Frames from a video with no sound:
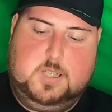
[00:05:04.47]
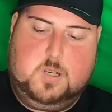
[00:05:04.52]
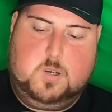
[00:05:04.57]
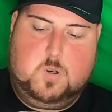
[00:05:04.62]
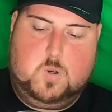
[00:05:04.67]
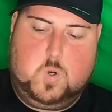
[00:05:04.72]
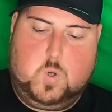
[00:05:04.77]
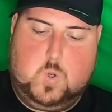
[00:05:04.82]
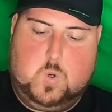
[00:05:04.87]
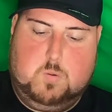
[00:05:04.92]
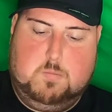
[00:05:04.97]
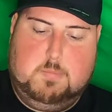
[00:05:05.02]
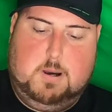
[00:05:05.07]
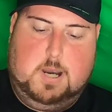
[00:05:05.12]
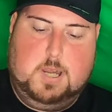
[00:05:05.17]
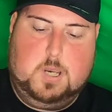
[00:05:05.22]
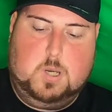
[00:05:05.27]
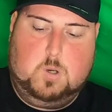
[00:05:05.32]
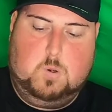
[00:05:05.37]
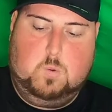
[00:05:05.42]
so
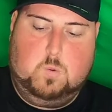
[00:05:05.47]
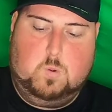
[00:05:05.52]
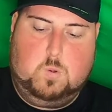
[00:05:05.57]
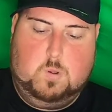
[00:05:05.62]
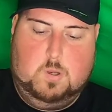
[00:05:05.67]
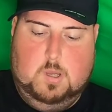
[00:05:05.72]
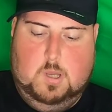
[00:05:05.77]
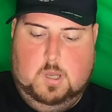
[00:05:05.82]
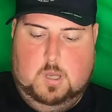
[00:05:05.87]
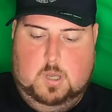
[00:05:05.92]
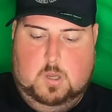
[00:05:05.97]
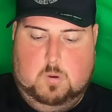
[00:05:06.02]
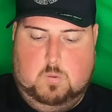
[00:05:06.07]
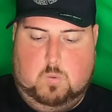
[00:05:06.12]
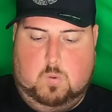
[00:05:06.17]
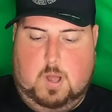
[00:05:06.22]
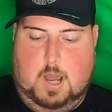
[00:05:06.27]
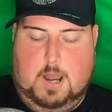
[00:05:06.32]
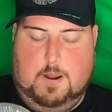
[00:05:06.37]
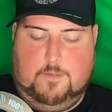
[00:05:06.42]
mono
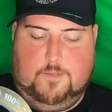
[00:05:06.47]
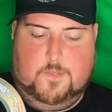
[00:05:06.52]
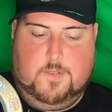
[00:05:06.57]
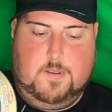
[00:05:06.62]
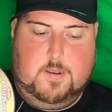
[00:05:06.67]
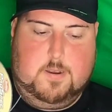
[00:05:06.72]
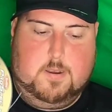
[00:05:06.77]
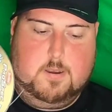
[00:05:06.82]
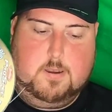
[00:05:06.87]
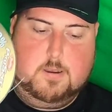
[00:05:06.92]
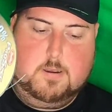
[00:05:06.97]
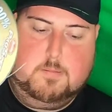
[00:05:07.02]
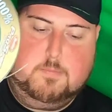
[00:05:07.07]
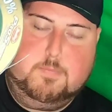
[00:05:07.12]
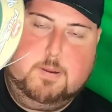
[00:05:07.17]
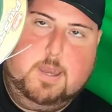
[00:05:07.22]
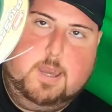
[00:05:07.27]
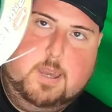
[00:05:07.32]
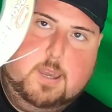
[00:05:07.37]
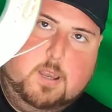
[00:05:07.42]
will have to
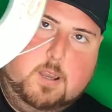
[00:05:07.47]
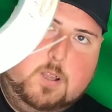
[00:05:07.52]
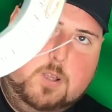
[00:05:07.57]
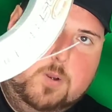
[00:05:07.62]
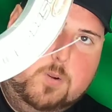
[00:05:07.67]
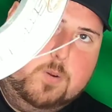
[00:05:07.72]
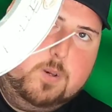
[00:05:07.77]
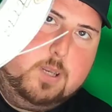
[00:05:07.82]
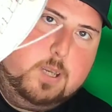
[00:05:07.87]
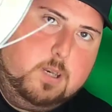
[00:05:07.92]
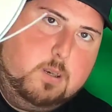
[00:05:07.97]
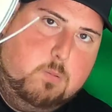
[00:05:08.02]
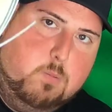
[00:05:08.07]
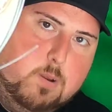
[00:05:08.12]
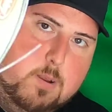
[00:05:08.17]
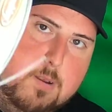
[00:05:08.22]
be included